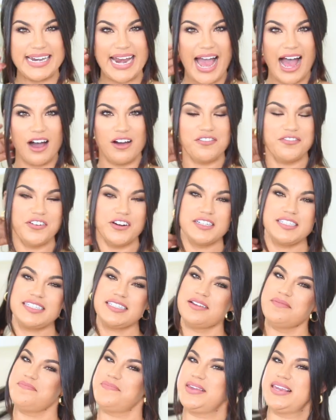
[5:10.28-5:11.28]
Now for
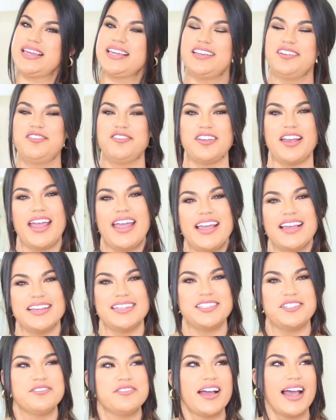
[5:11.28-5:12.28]
some
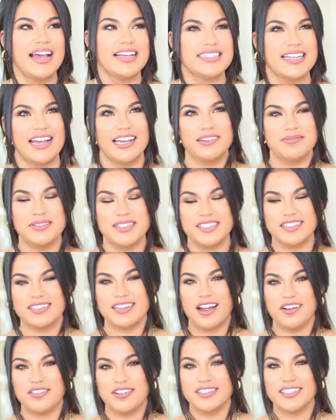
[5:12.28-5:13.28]
PJs, you guys. I am
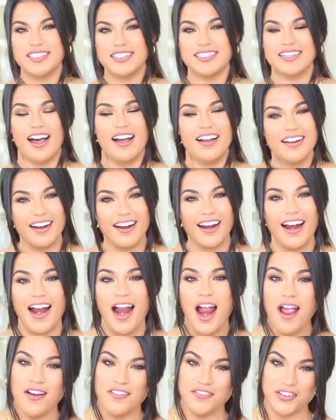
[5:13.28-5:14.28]
such a
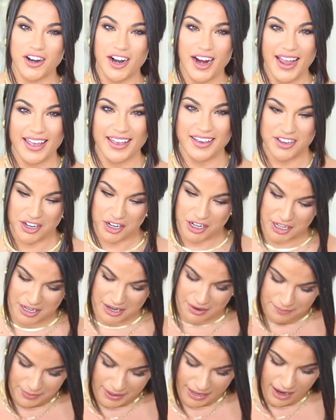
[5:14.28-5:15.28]
sucker for a
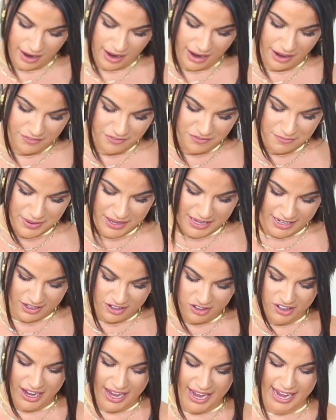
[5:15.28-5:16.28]
good pair of
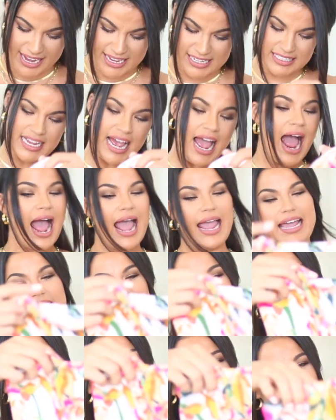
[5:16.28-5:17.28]
PJs,
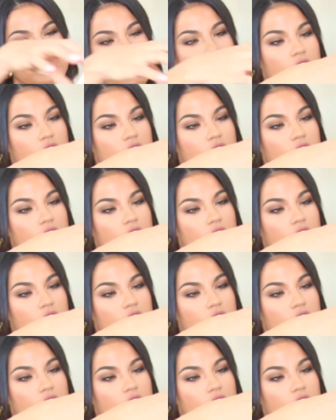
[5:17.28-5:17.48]
and these